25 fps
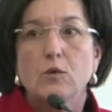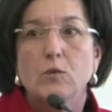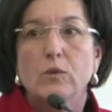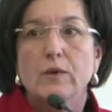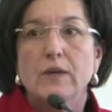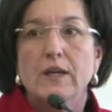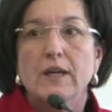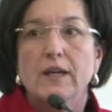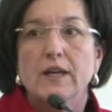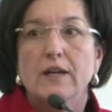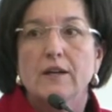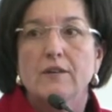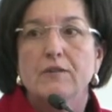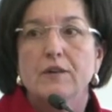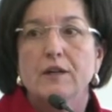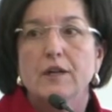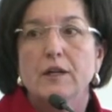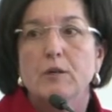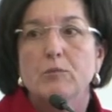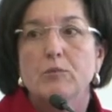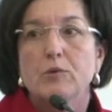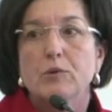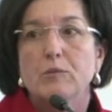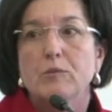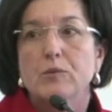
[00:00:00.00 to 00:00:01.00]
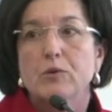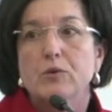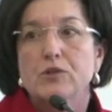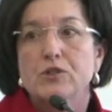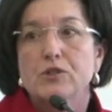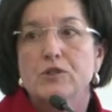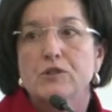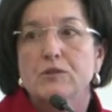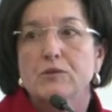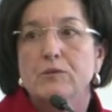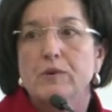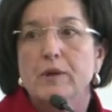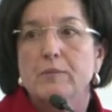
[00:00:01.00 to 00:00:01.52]
We have a
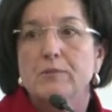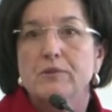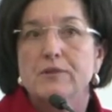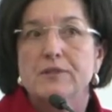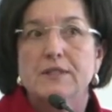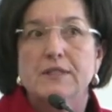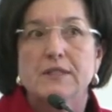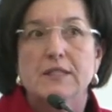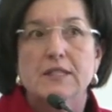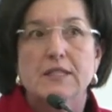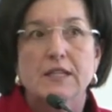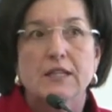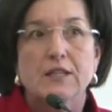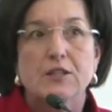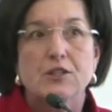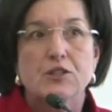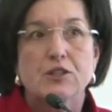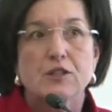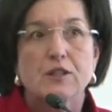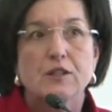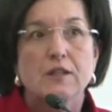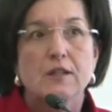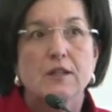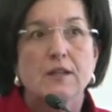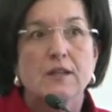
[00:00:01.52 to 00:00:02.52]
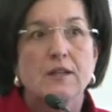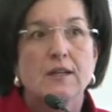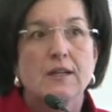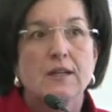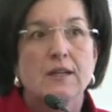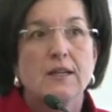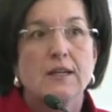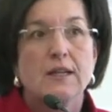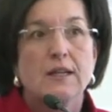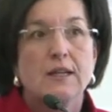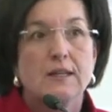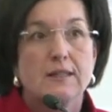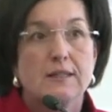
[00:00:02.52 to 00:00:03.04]
proportional representation
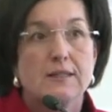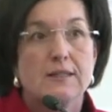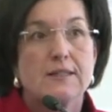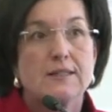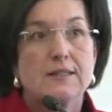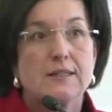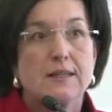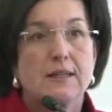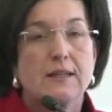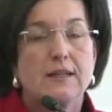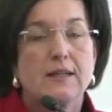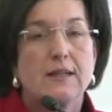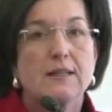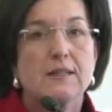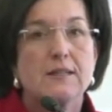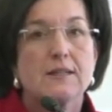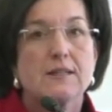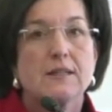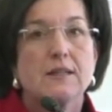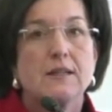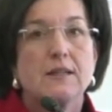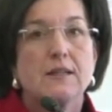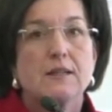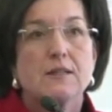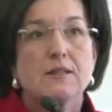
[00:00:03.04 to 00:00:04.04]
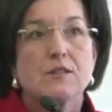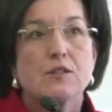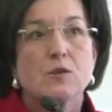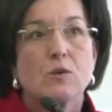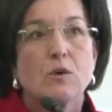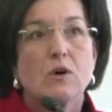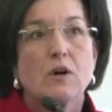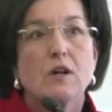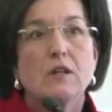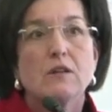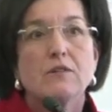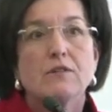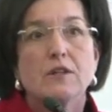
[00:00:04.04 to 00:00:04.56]
in Senate. So
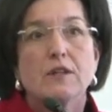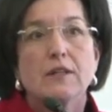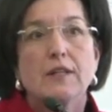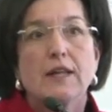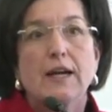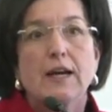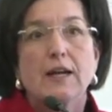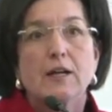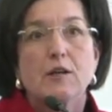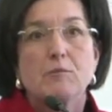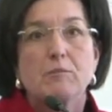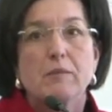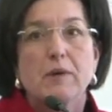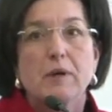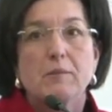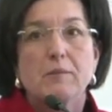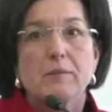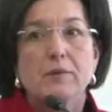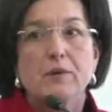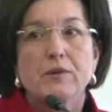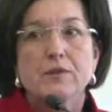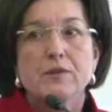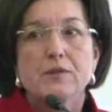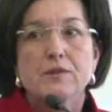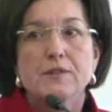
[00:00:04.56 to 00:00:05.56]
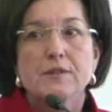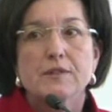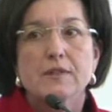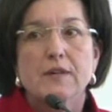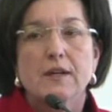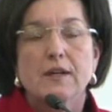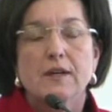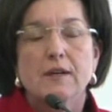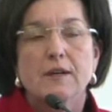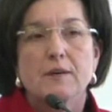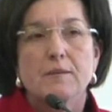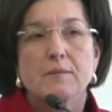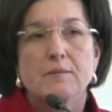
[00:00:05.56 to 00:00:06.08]
all of our LAC members
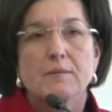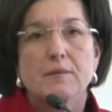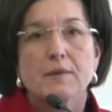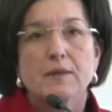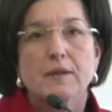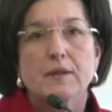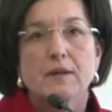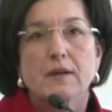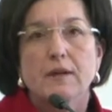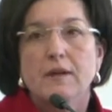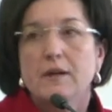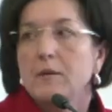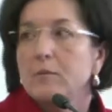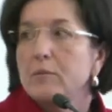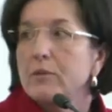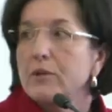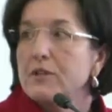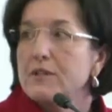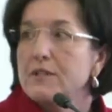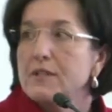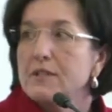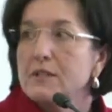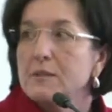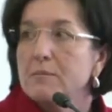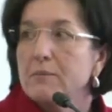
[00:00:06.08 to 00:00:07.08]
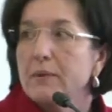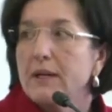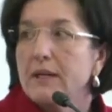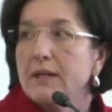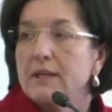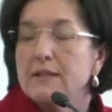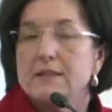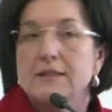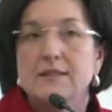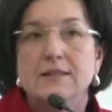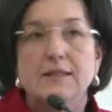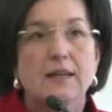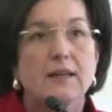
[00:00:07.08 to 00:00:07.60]
participate
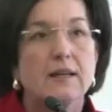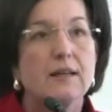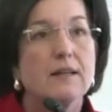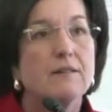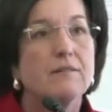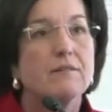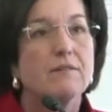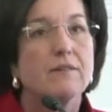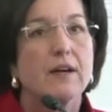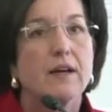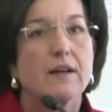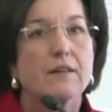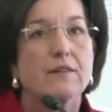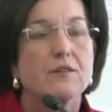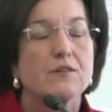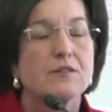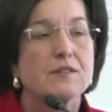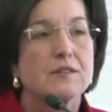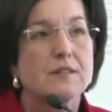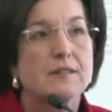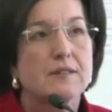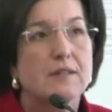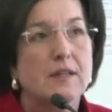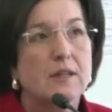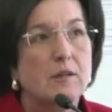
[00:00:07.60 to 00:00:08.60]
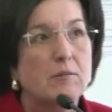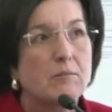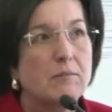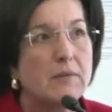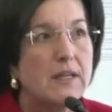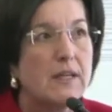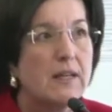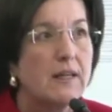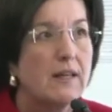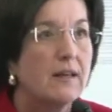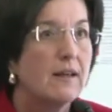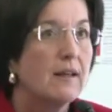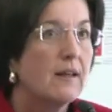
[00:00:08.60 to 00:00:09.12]
in Senate. In fact, there's a Senate
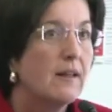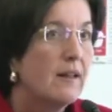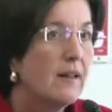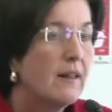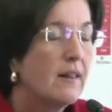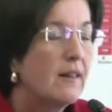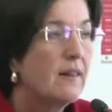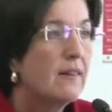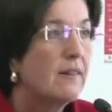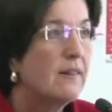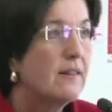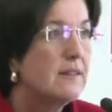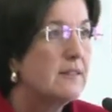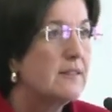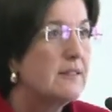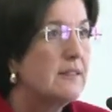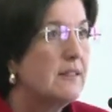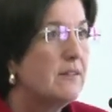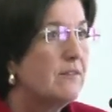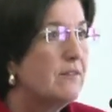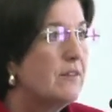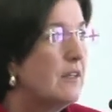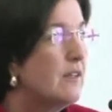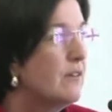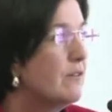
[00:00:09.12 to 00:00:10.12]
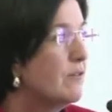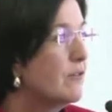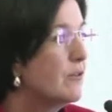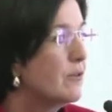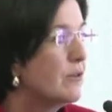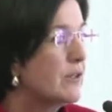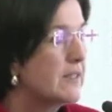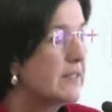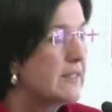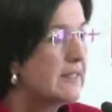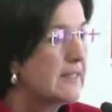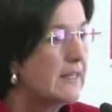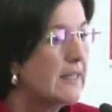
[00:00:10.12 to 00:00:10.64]
meeting this evening, 4
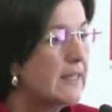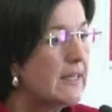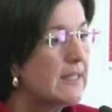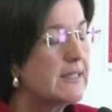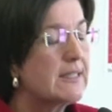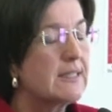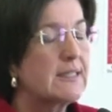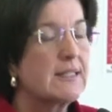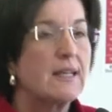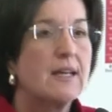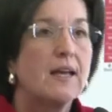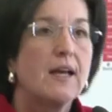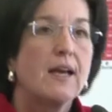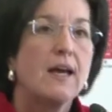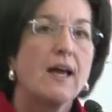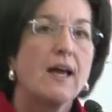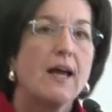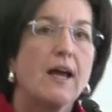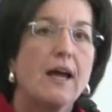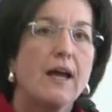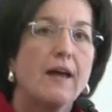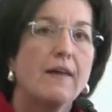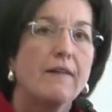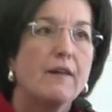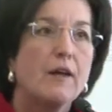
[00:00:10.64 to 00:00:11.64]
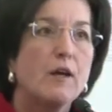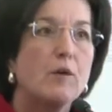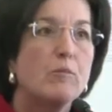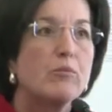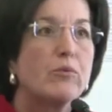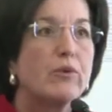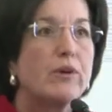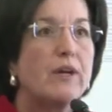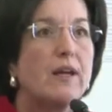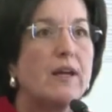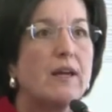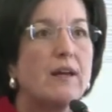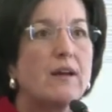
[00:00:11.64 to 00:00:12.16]
to 6. And they
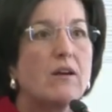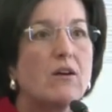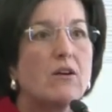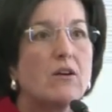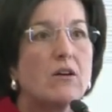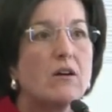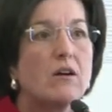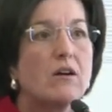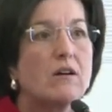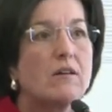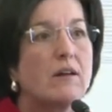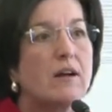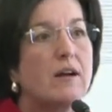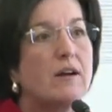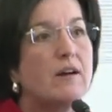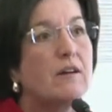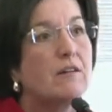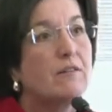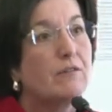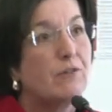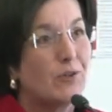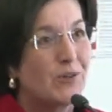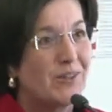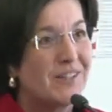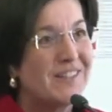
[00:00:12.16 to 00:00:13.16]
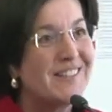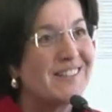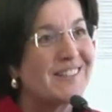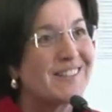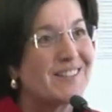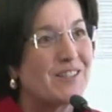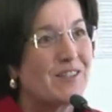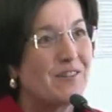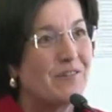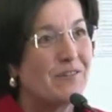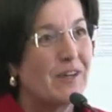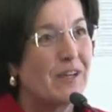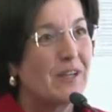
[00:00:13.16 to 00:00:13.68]
bring our voice,
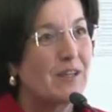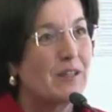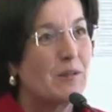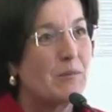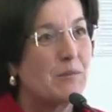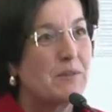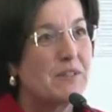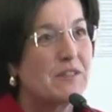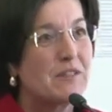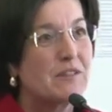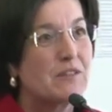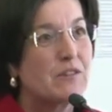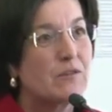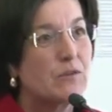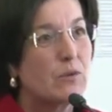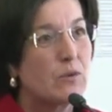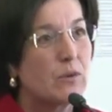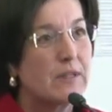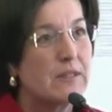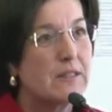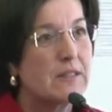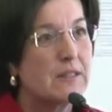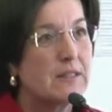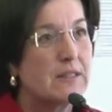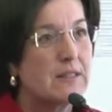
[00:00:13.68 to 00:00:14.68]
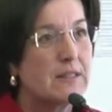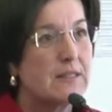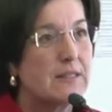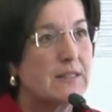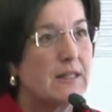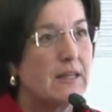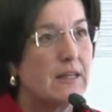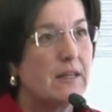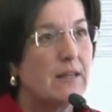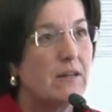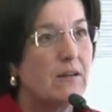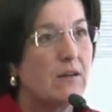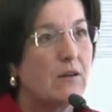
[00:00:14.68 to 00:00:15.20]
faculty business voice, to
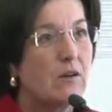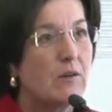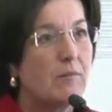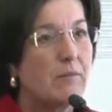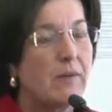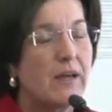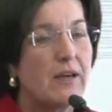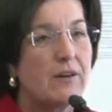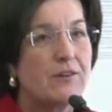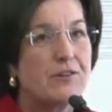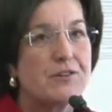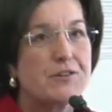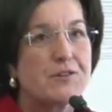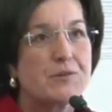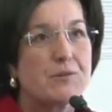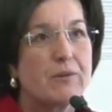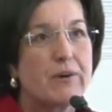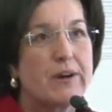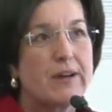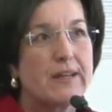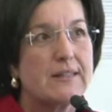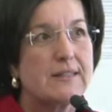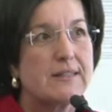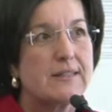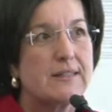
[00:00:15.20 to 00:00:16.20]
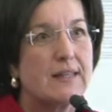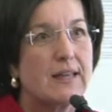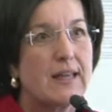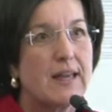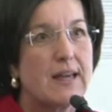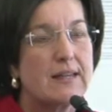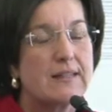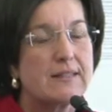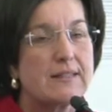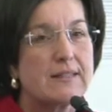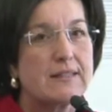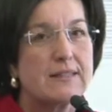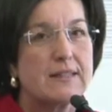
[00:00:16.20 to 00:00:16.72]
Senate on matters arising
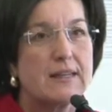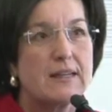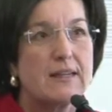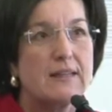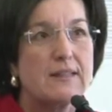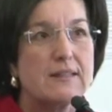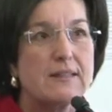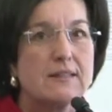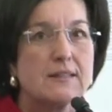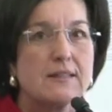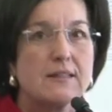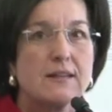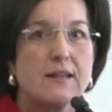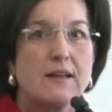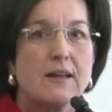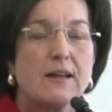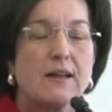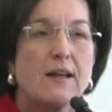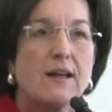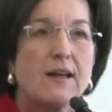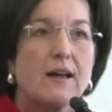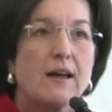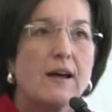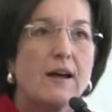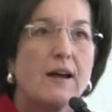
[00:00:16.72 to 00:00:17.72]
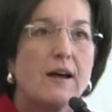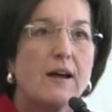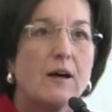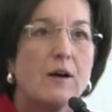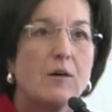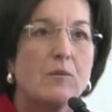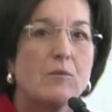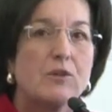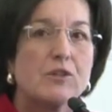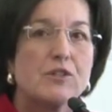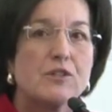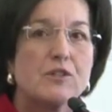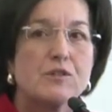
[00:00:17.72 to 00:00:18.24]
at Senate.
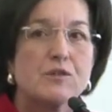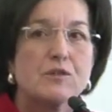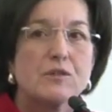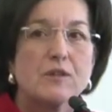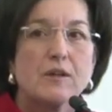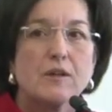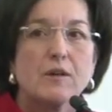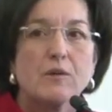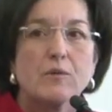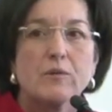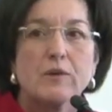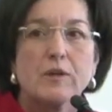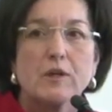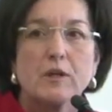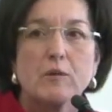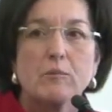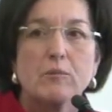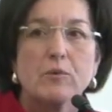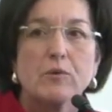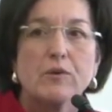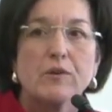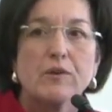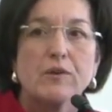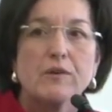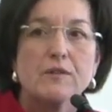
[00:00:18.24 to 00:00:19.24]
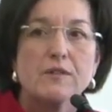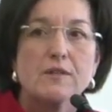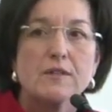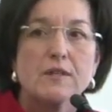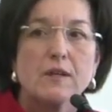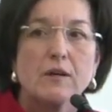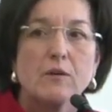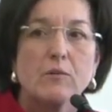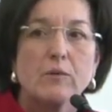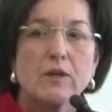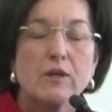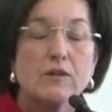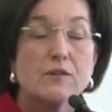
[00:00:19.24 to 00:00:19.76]
Which is really important.
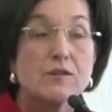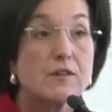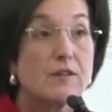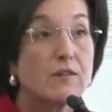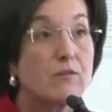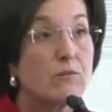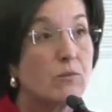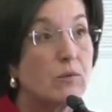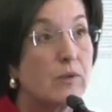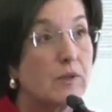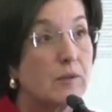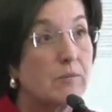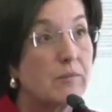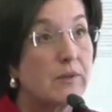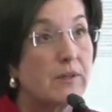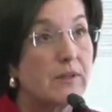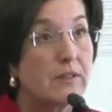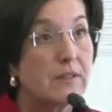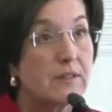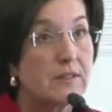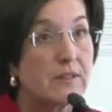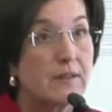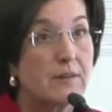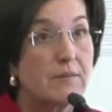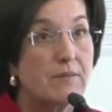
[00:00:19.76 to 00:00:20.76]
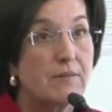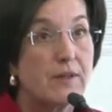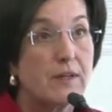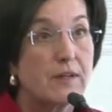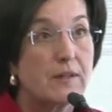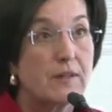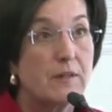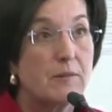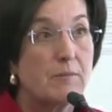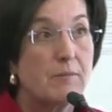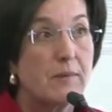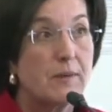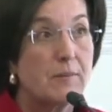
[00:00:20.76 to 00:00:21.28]
We also have 1 part-time
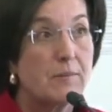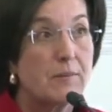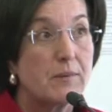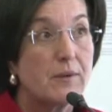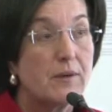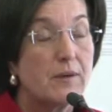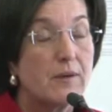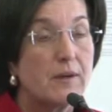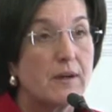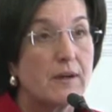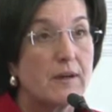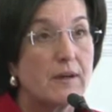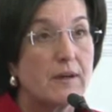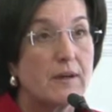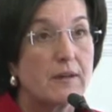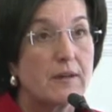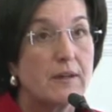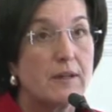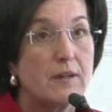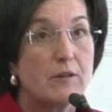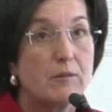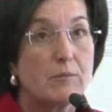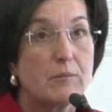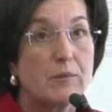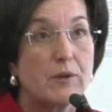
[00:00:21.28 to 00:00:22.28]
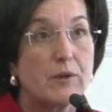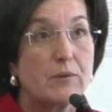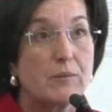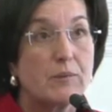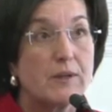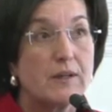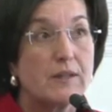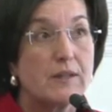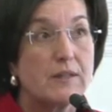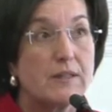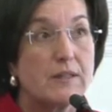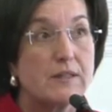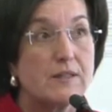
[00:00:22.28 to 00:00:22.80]
faculty member. Keith
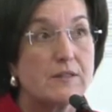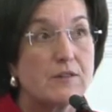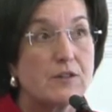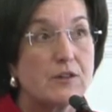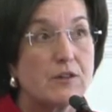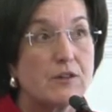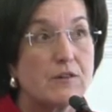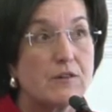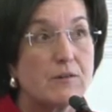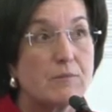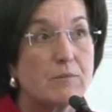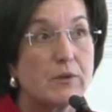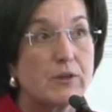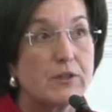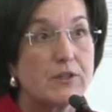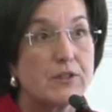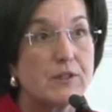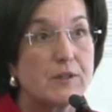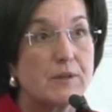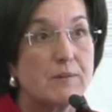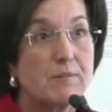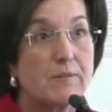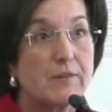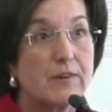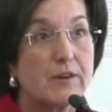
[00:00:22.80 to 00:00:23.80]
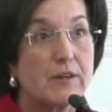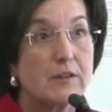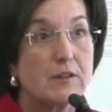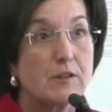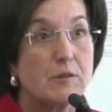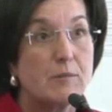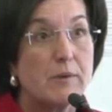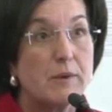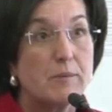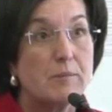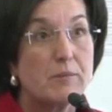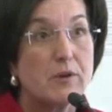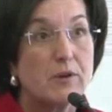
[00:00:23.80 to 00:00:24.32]
Barnwell is our part-time faculty
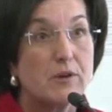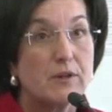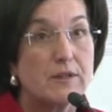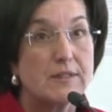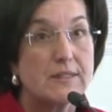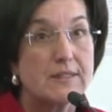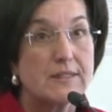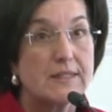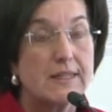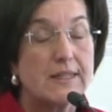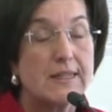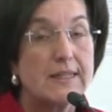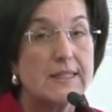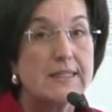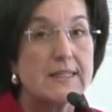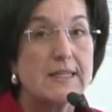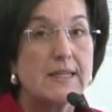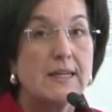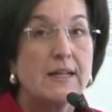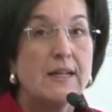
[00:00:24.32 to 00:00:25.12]
member on Senate.